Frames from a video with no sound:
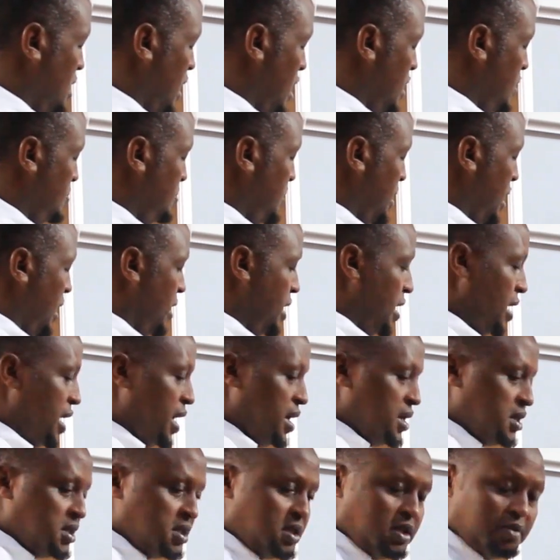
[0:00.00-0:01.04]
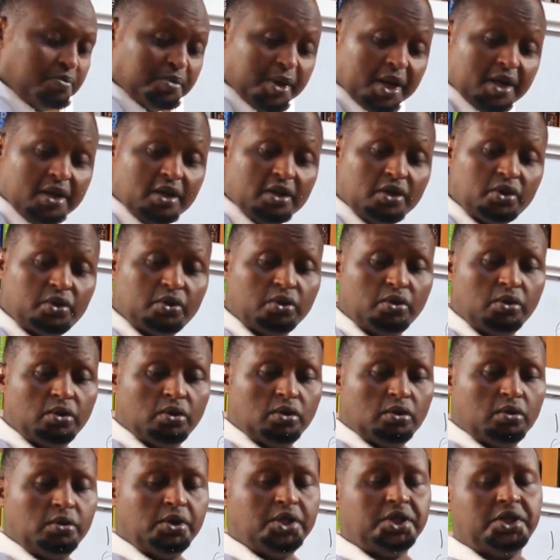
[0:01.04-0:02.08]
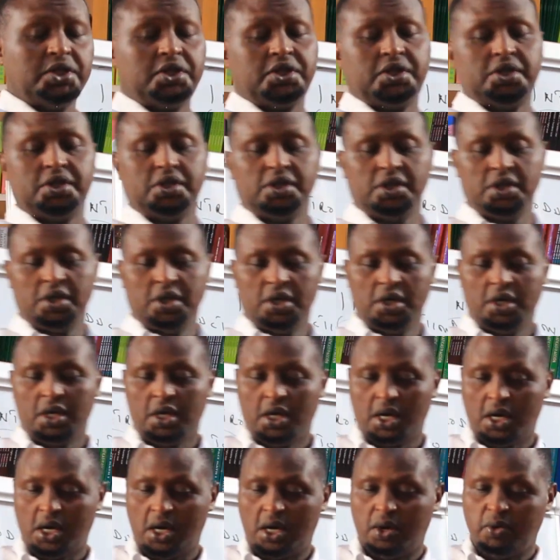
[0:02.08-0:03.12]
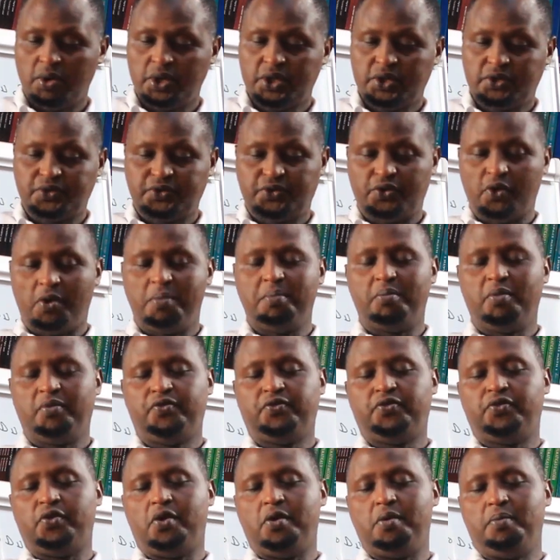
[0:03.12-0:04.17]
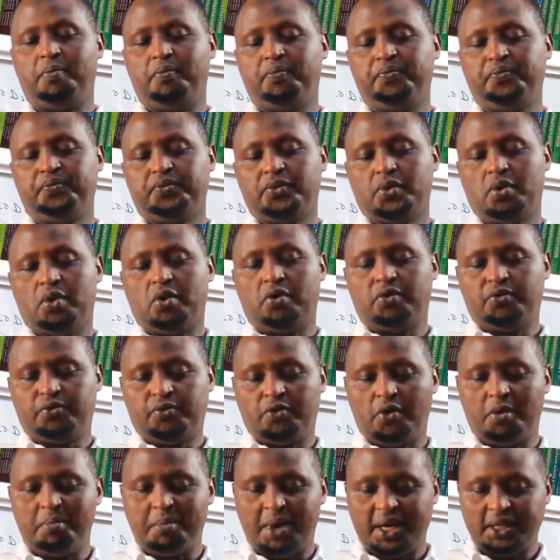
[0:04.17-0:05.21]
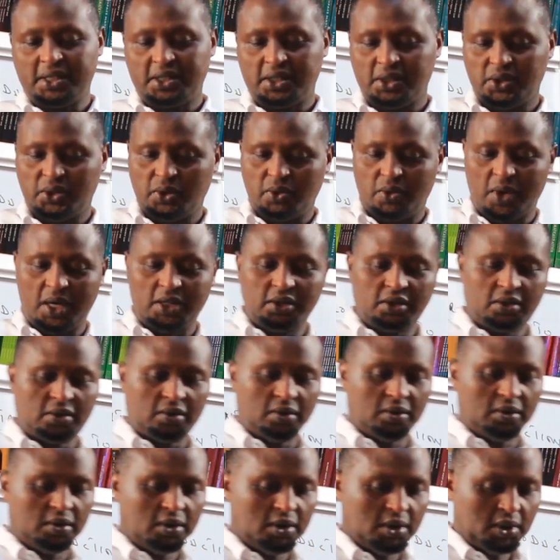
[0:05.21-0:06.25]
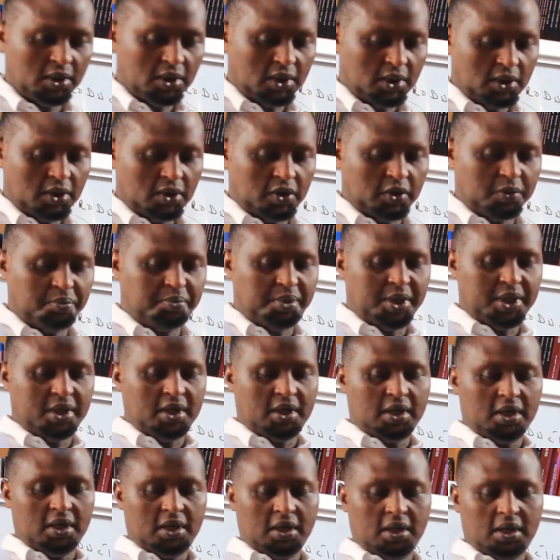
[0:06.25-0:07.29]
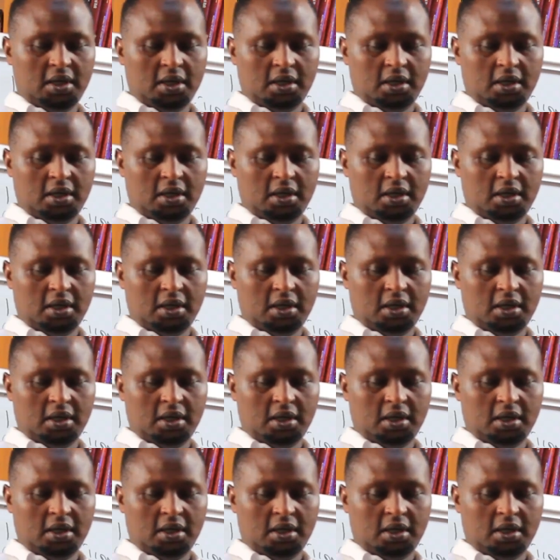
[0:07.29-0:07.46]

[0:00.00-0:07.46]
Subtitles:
can be analyzed depending to which form or format you want to be